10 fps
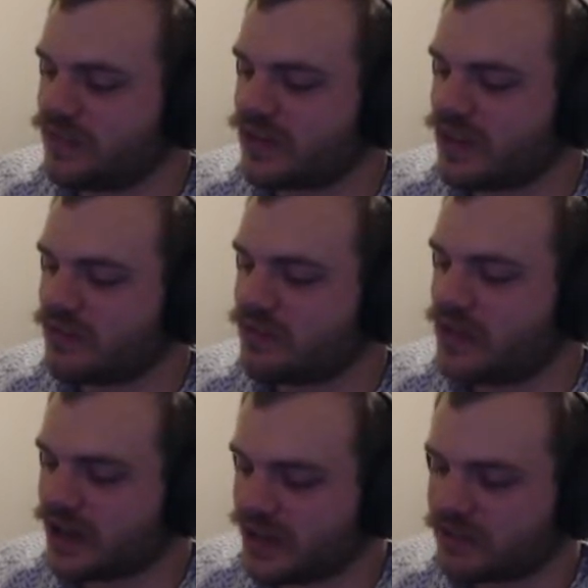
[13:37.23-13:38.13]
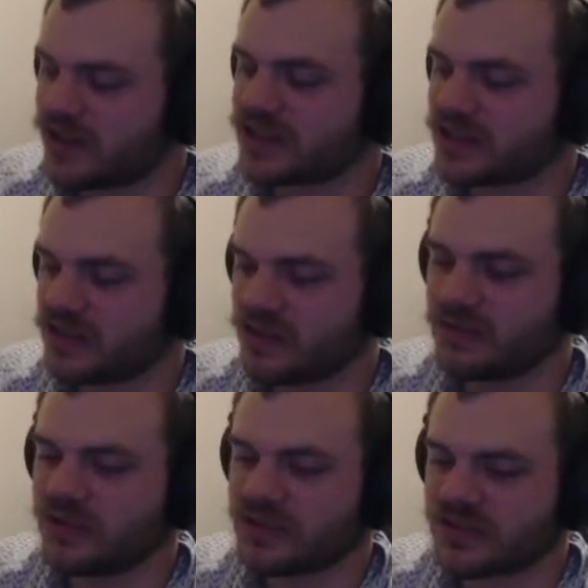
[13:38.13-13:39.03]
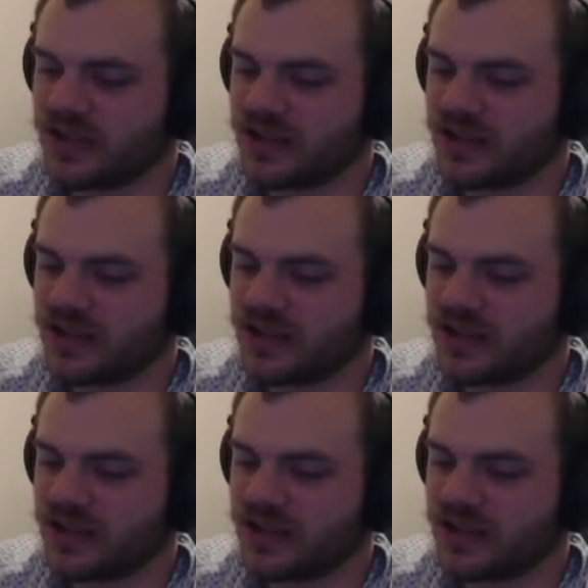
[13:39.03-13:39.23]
I'm packing away this Chromebox, right?